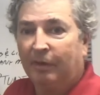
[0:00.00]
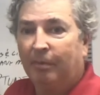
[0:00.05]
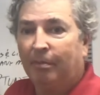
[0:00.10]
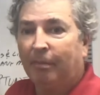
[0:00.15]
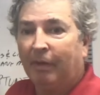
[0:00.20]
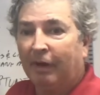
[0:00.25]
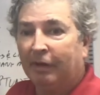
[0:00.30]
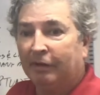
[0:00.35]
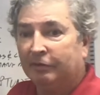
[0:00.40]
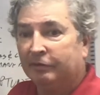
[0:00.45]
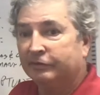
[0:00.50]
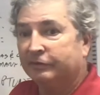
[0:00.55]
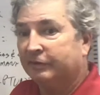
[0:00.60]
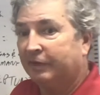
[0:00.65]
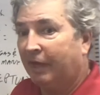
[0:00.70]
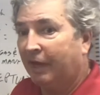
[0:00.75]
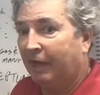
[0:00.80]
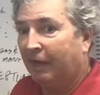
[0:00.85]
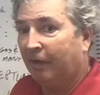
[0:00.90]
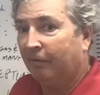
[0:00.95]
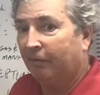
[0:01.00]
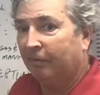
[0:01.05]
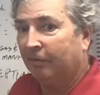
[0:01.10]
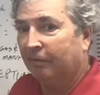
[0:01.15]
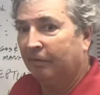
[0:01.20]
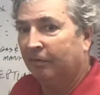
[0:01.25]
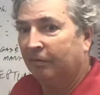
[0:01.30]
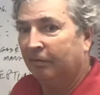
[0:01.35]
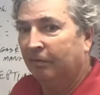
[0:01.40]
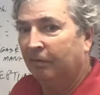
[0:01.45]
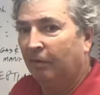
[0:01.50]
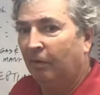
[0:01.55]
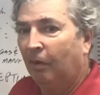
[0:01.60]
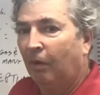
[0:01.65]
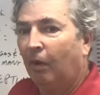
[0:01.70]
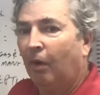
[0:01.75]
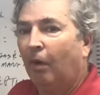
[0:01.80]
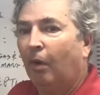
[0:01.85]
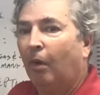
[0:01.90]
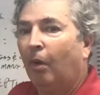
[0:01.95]
miles an hour
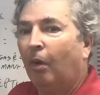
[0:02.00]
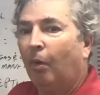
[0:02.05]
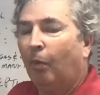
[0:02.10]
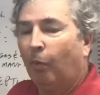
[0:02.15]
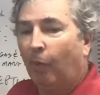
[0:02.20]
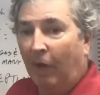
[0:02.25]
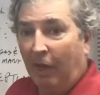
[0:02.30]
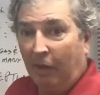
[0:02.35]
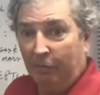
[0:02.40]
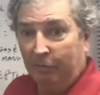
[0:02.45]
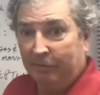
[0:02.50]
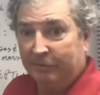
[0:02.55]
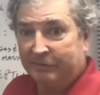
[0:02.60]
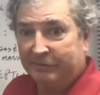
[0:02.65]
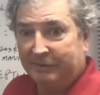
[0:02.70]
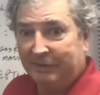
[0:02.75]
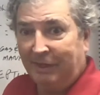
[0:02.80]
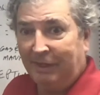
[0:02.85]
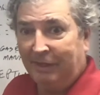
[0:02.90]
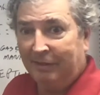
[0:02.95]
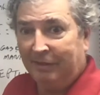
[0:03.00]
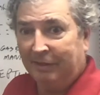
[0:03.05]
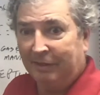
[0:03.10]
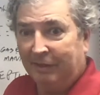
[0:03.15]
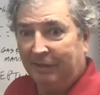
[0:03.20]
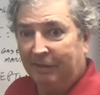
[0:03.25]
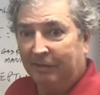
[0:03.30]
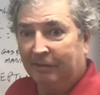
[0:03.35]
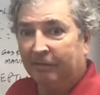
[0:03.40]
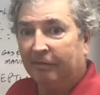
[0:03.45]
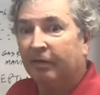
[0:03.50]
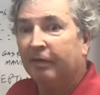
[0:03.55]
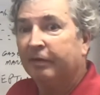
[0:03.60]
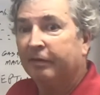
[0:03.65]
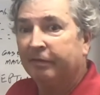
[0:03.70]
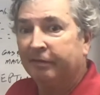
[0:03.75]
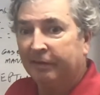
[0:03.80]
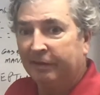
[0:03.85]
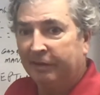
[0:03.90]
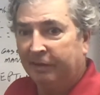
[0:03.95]
while we're standing here
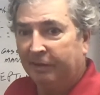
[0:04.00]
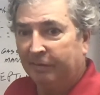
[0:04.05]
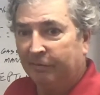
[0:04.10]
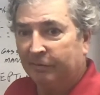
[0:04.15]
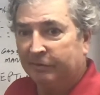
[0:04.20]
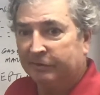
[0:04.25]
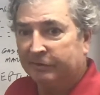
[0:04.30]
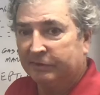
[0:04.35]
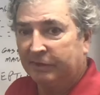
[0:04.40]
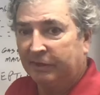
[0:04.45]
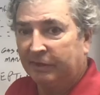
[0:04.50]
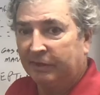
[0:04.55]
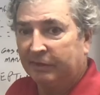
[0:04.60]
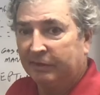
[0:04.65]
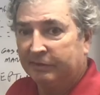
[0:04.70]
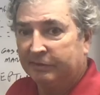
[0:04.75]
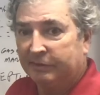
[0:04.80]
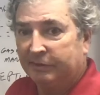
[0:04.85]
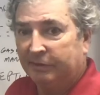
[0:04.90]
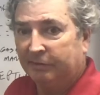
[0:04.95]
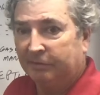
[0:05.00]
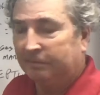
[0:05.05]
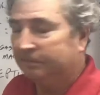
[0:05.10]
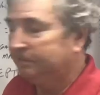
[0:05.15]
thinking we're standing still.